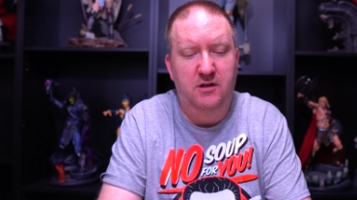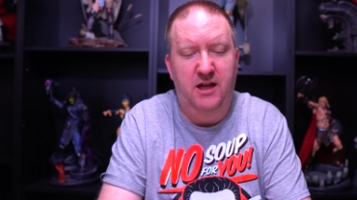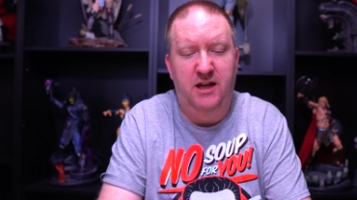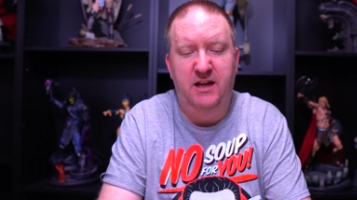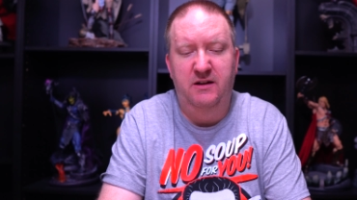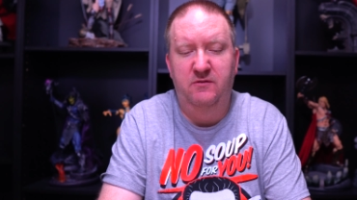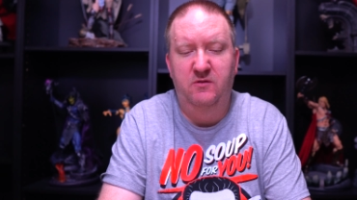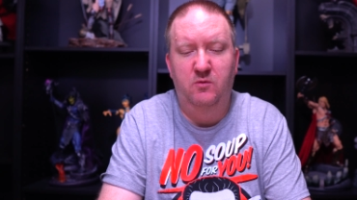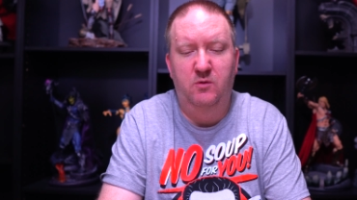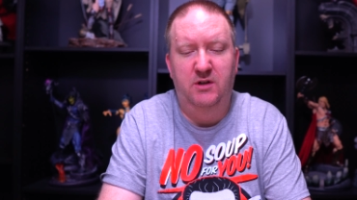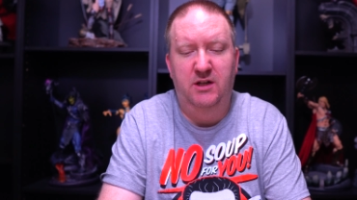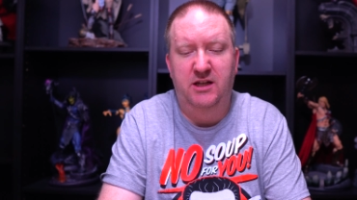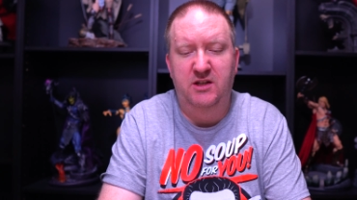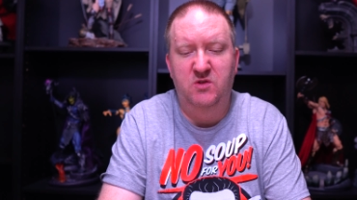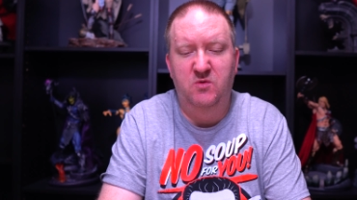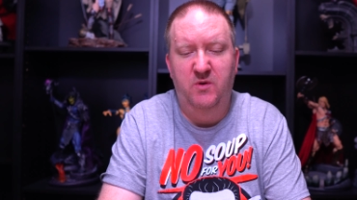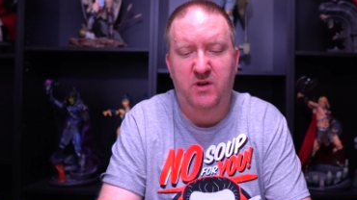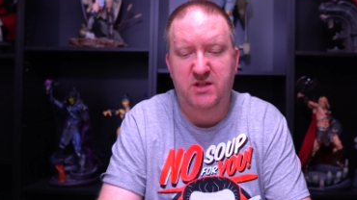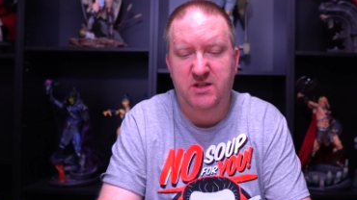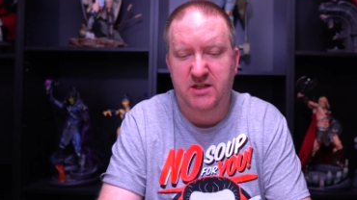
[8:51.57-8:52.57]
Not everyone
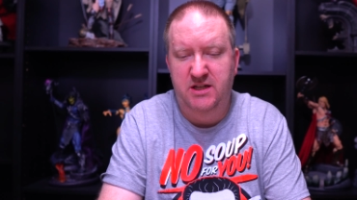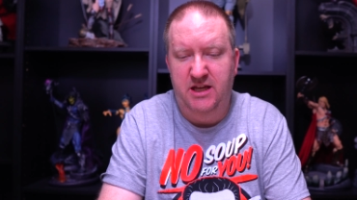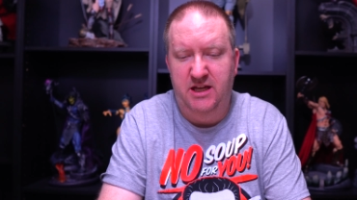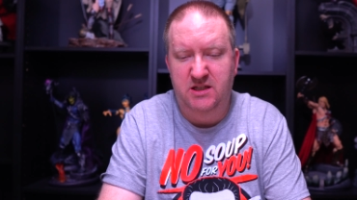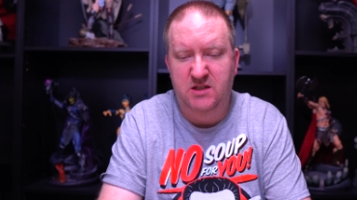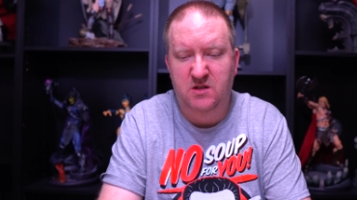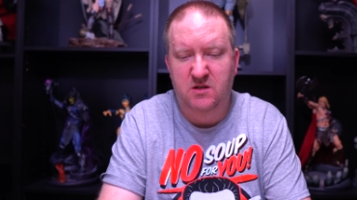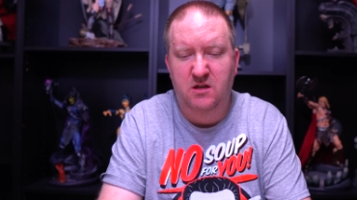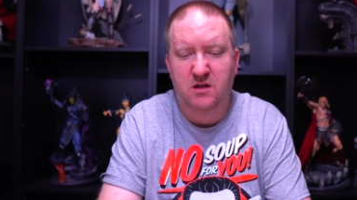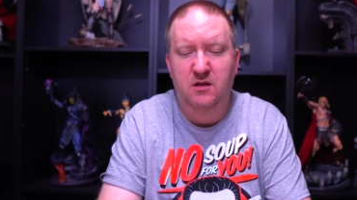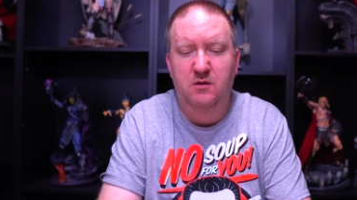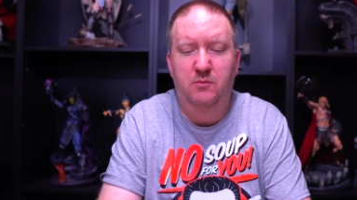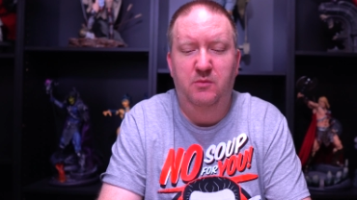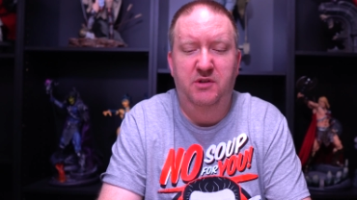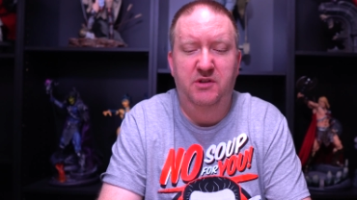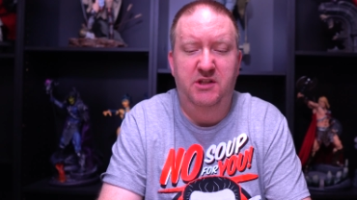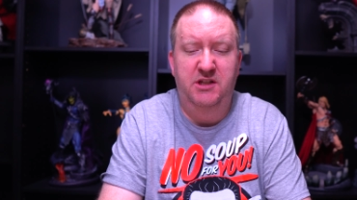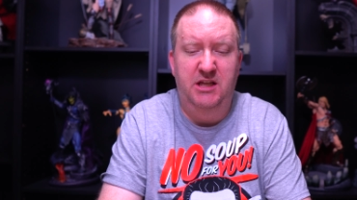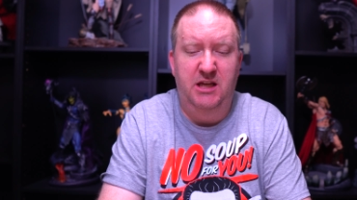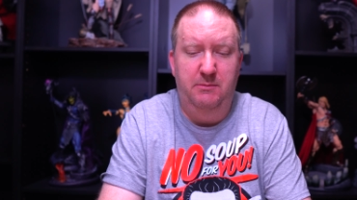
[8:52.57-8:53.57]
likes Raisinets,
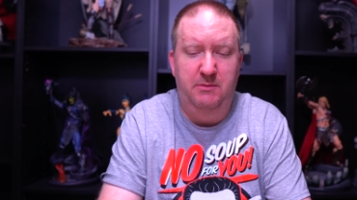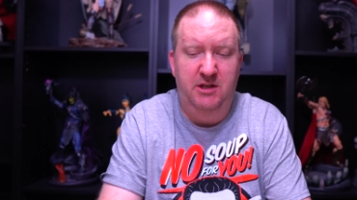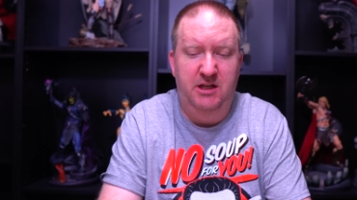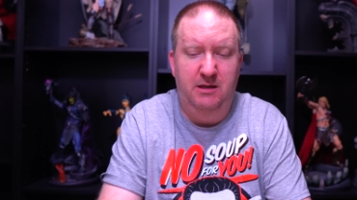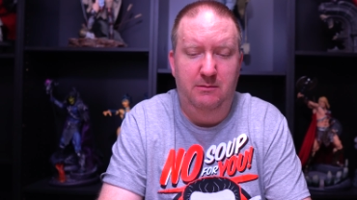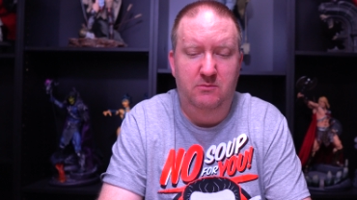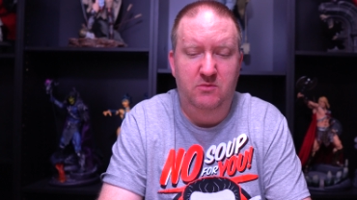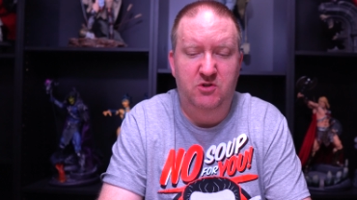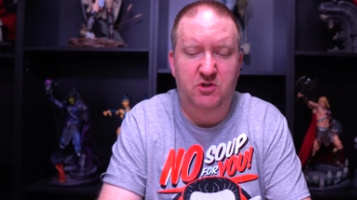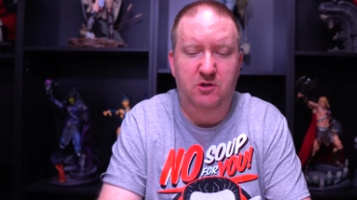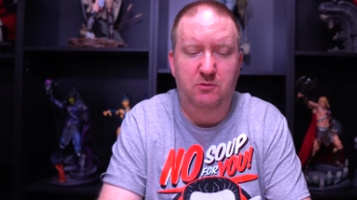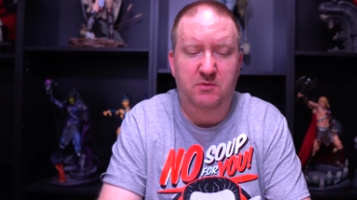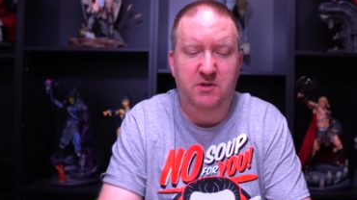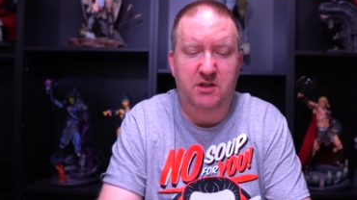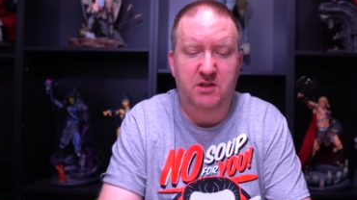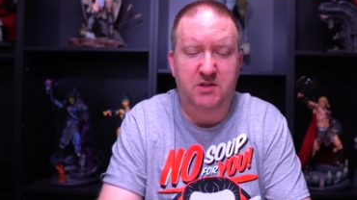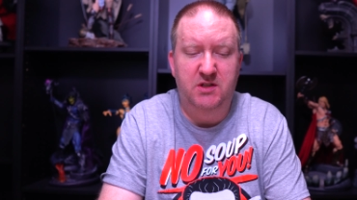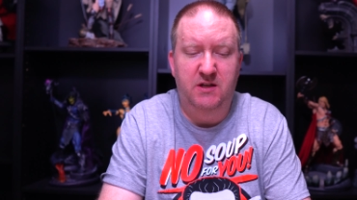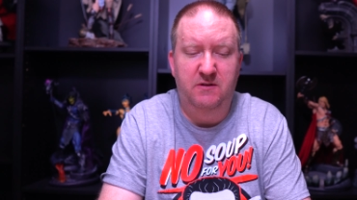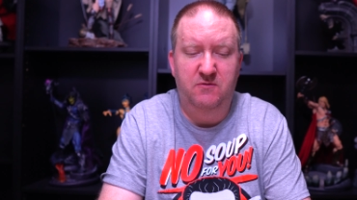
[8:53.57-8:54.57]
but the M&Ms should be
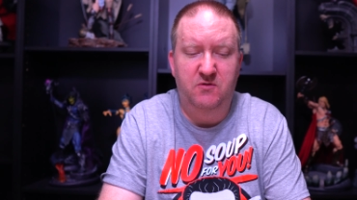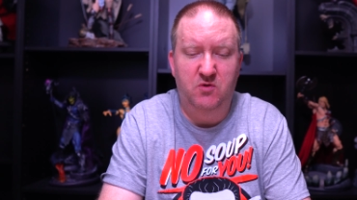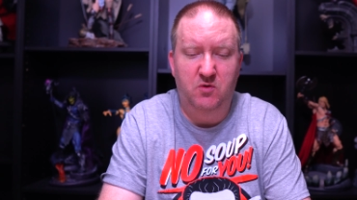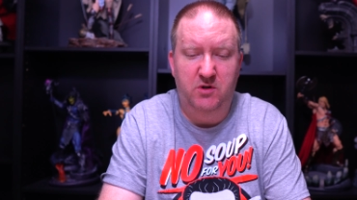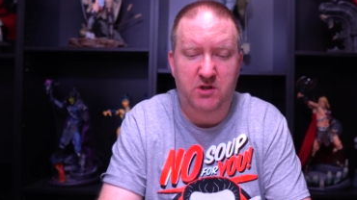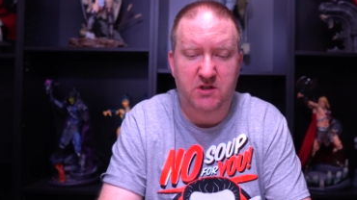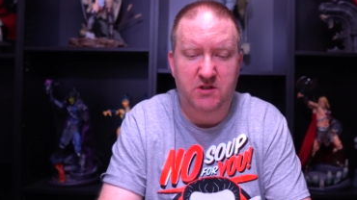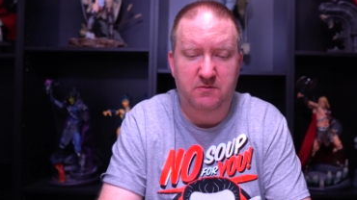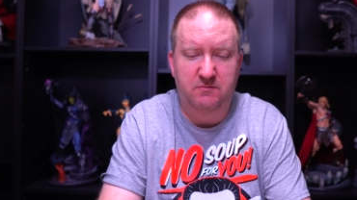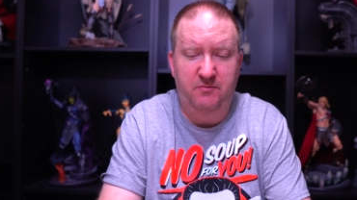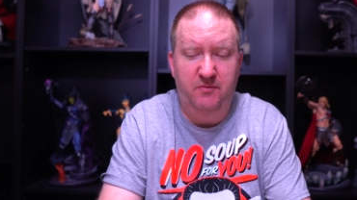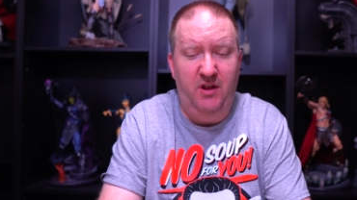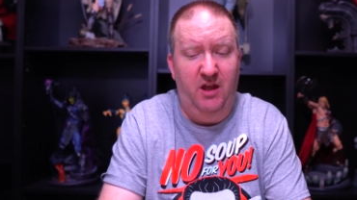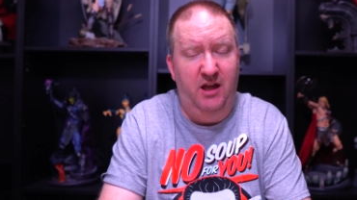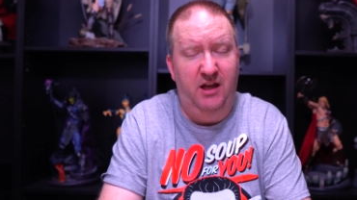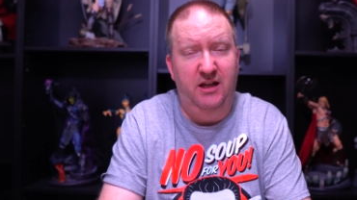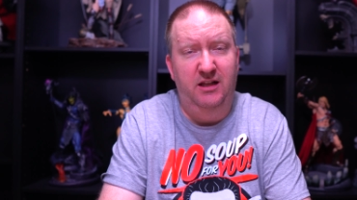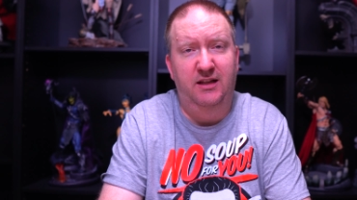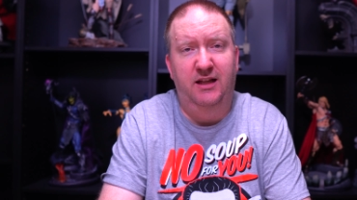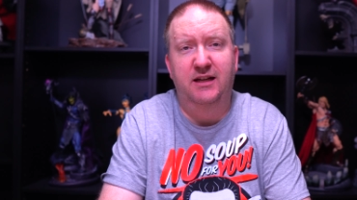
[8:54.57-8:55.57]
a safe choice.
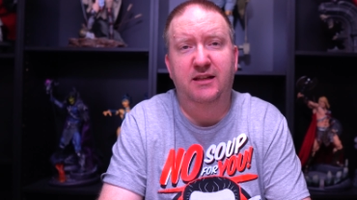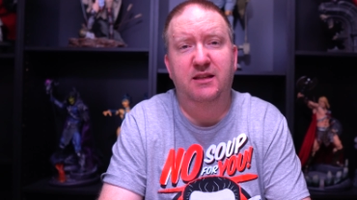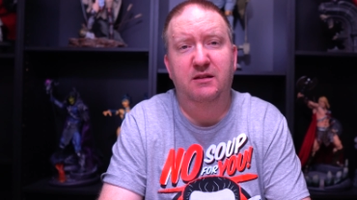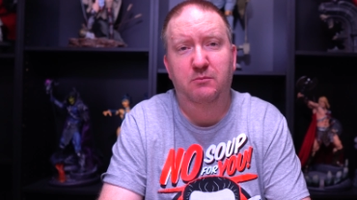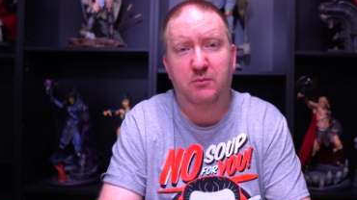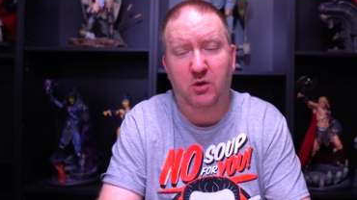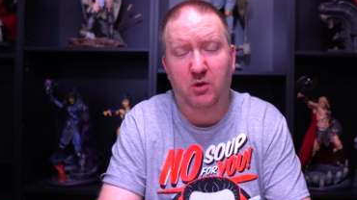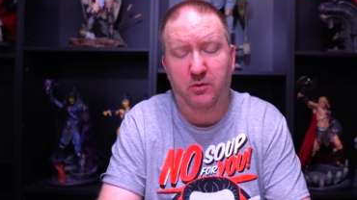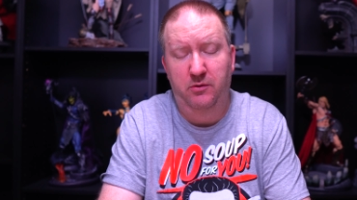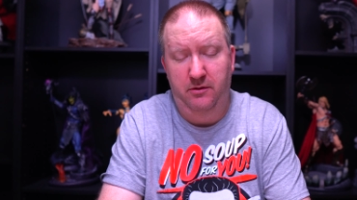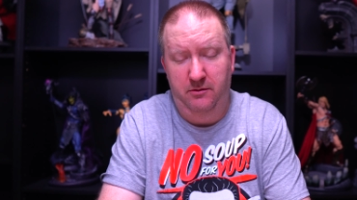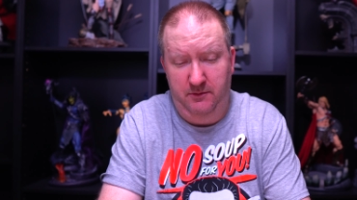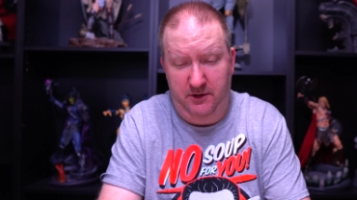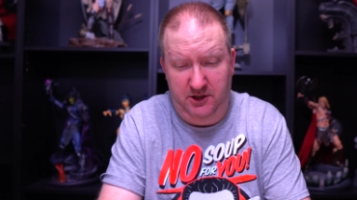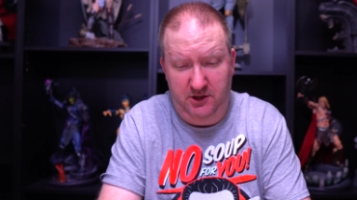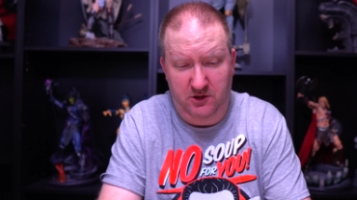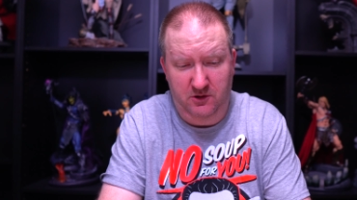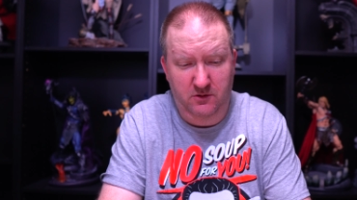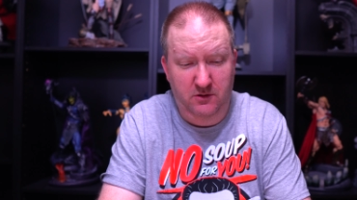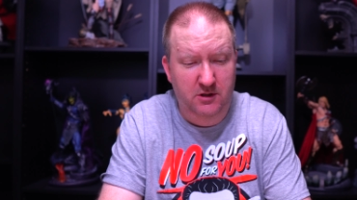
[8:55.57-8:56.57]
I like them both,
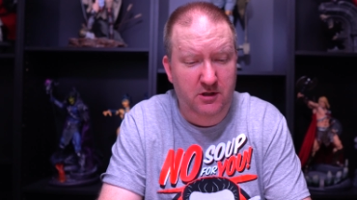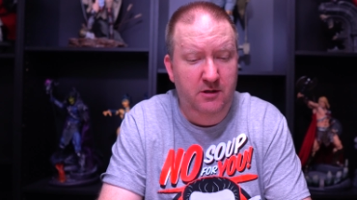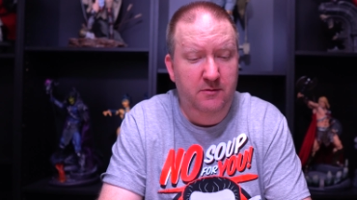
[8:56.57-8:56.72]
thank you.